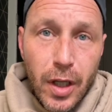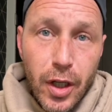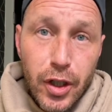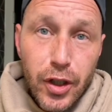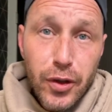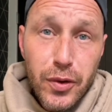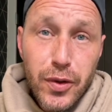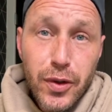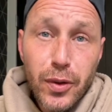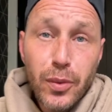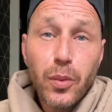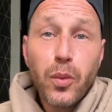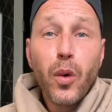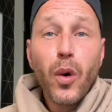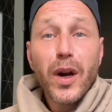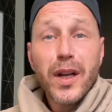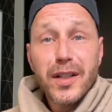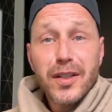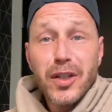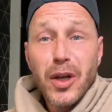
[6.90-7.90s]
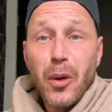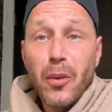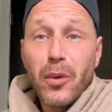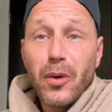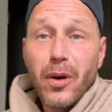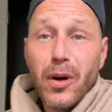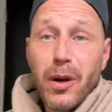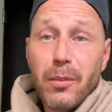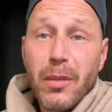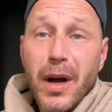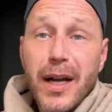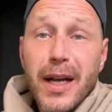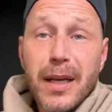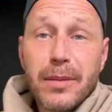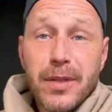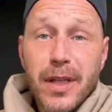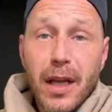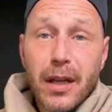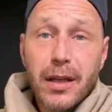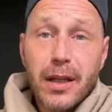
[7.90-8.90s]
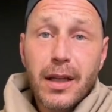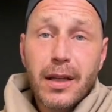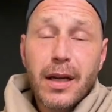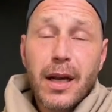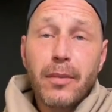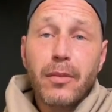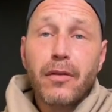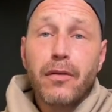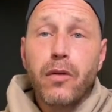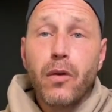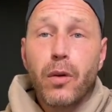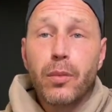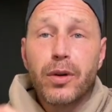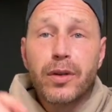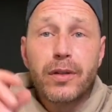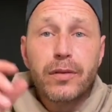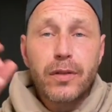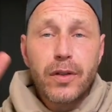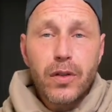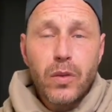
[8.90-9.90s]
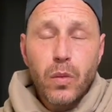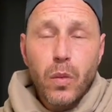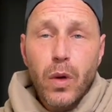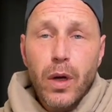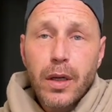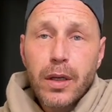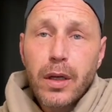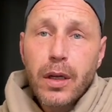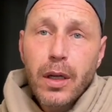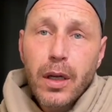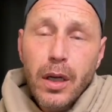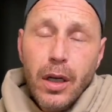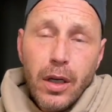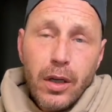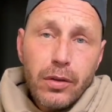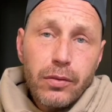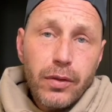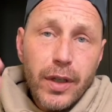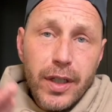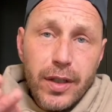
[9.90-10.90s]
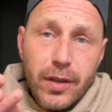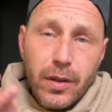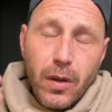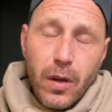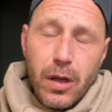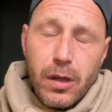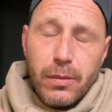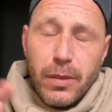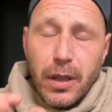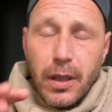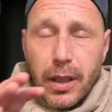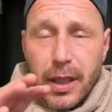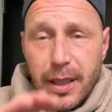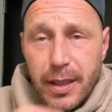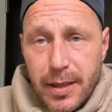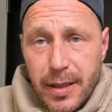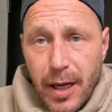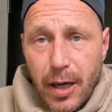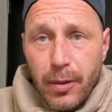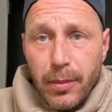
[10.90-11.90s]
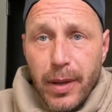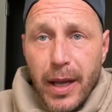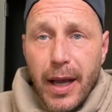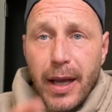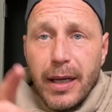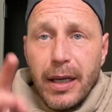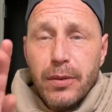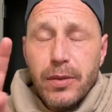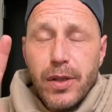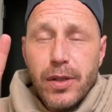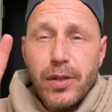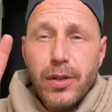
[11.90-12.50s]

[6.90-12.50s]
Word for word: YouTube, what is going on? My name's Elliot. I'm a former Division One regional All-American center back. I was a